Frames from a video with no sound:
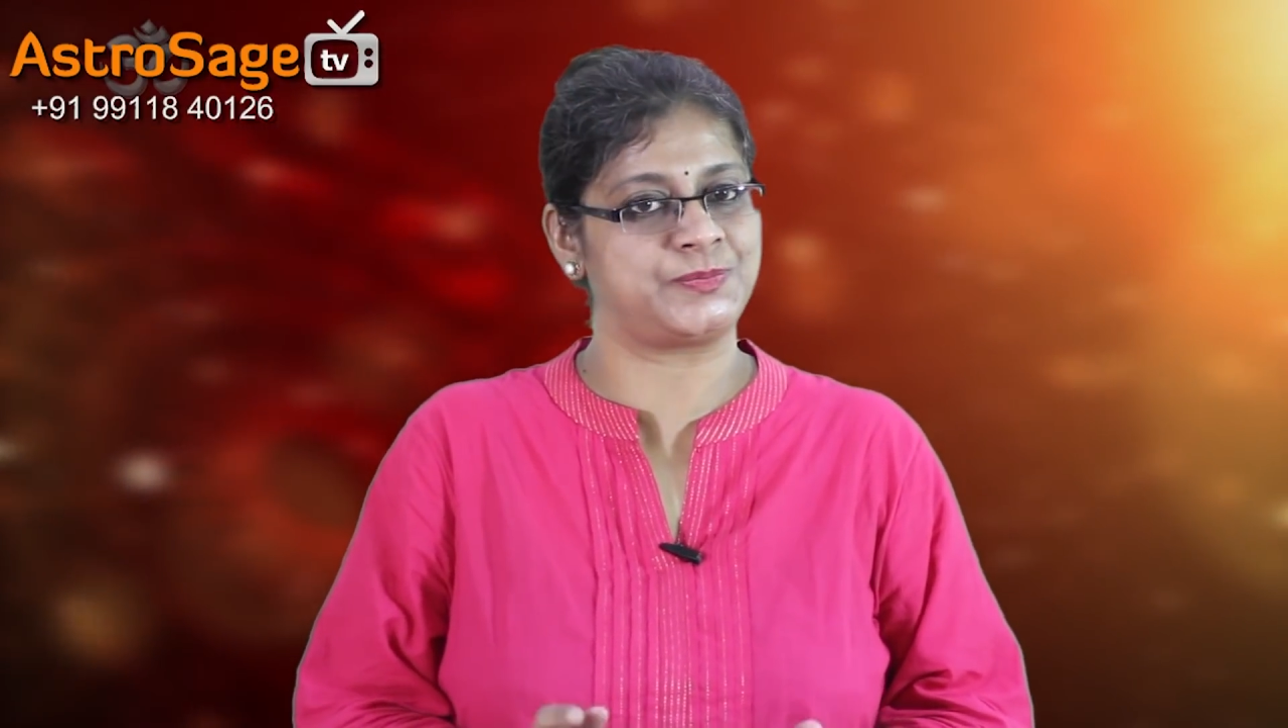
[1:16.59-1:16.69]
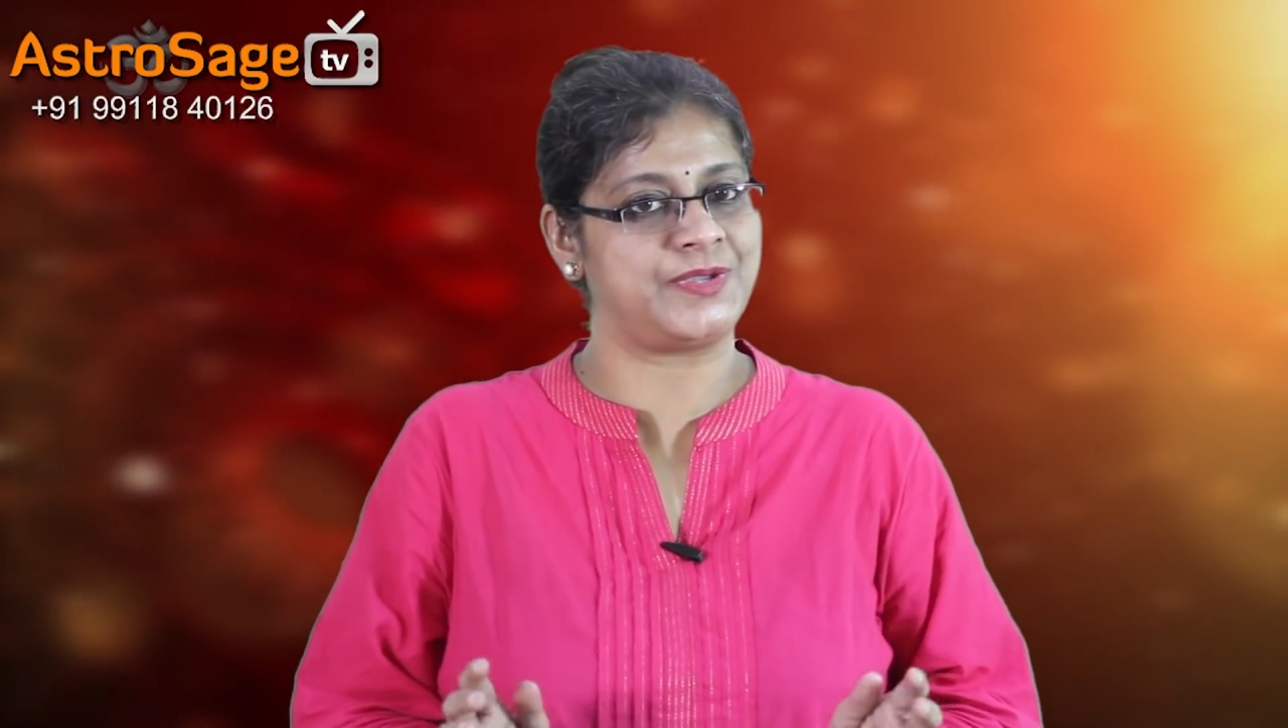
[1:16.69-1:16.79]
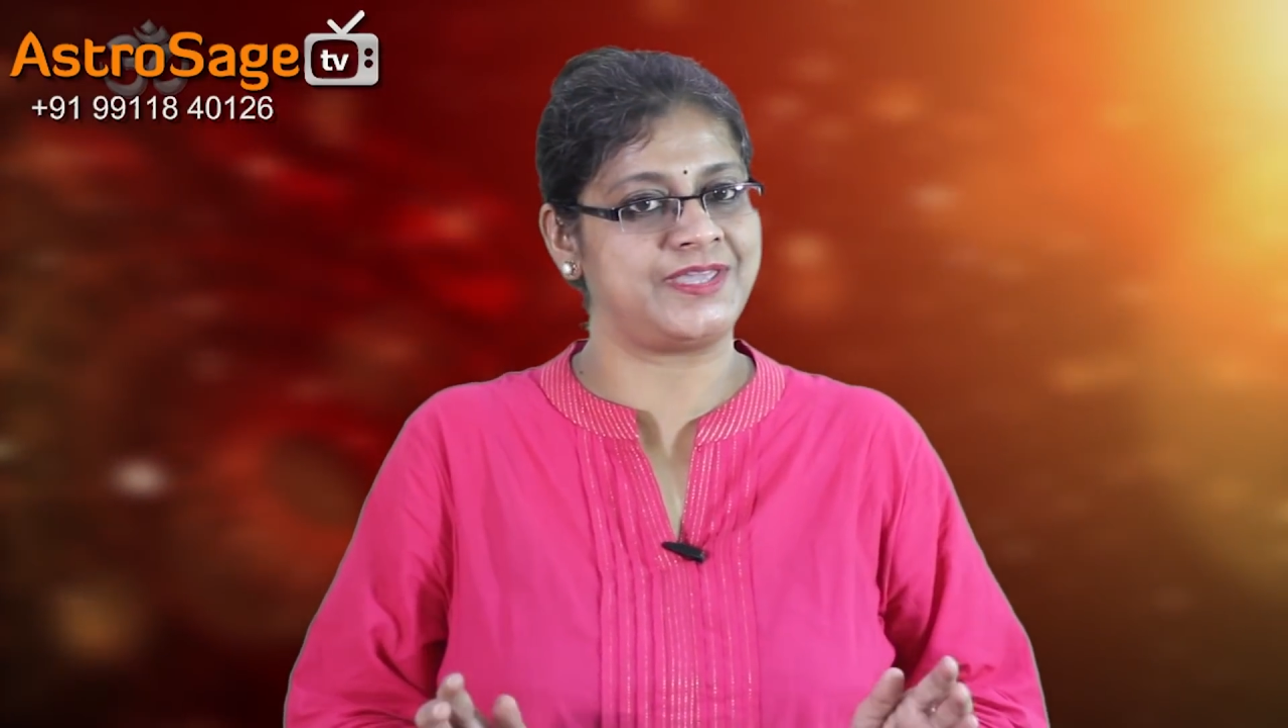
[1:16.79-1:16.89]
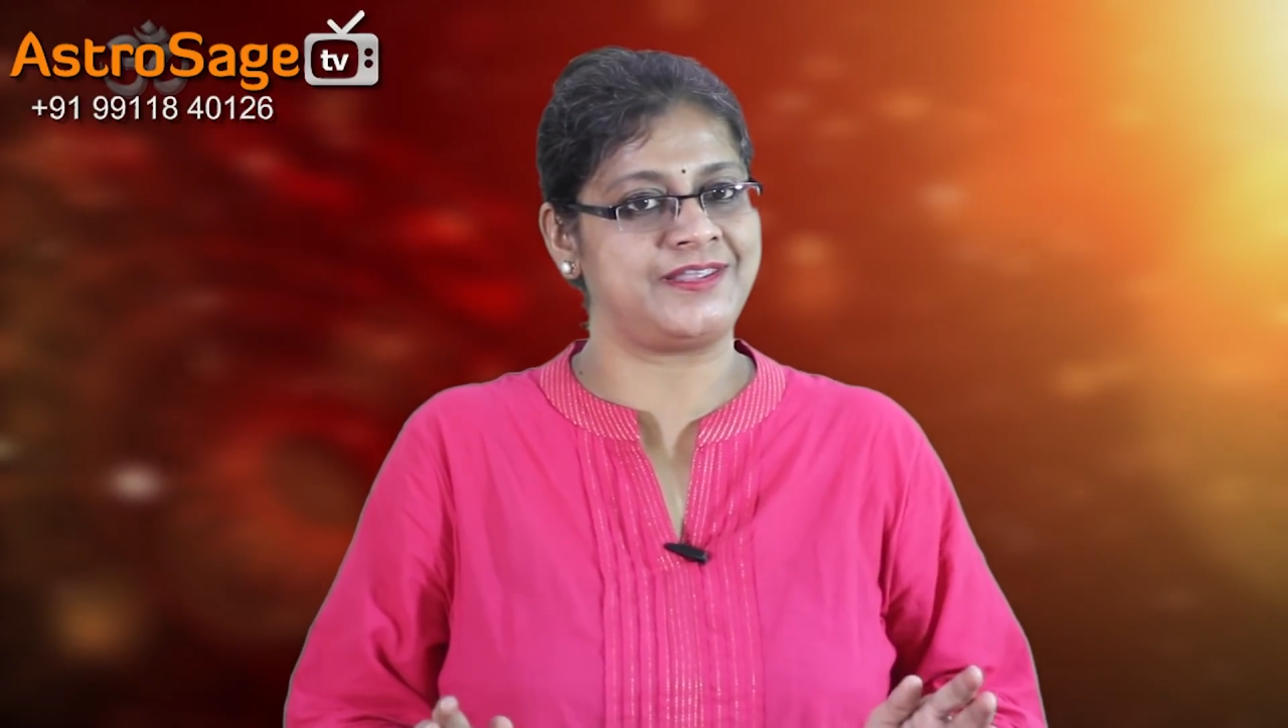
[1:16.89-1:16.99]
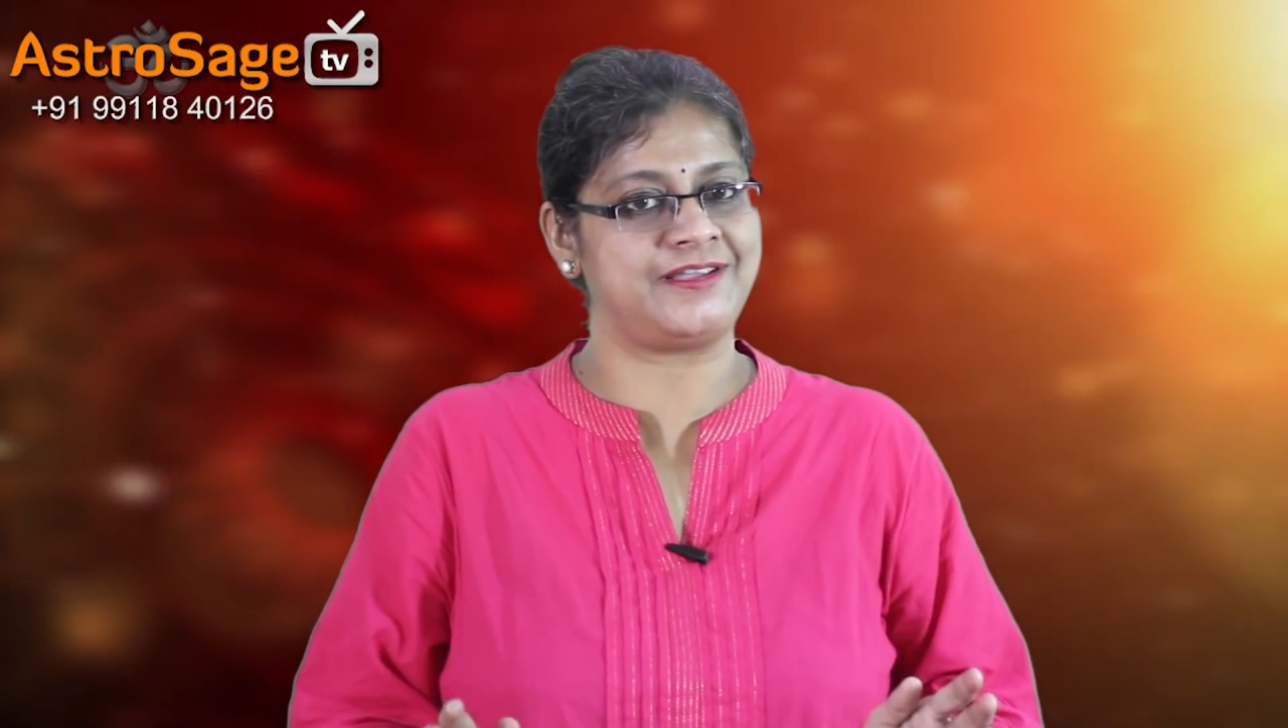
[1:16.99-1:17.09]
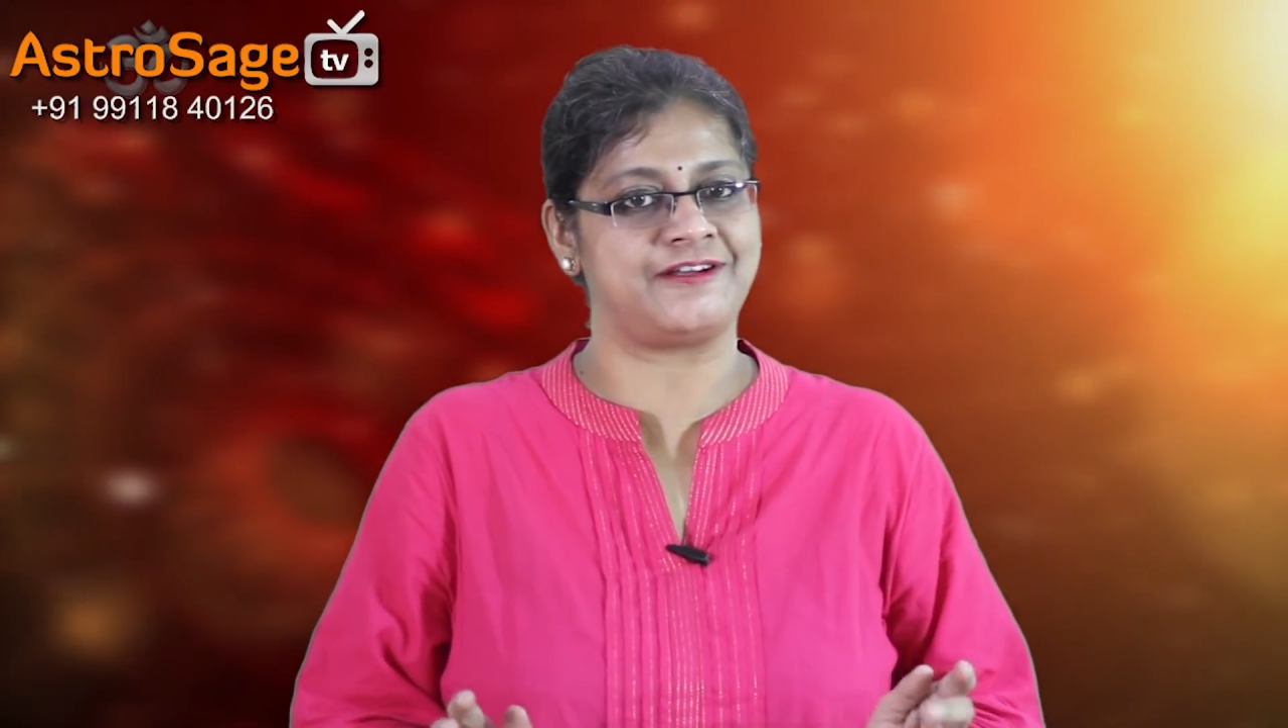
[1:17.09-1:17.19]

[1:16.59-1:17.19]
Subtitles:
very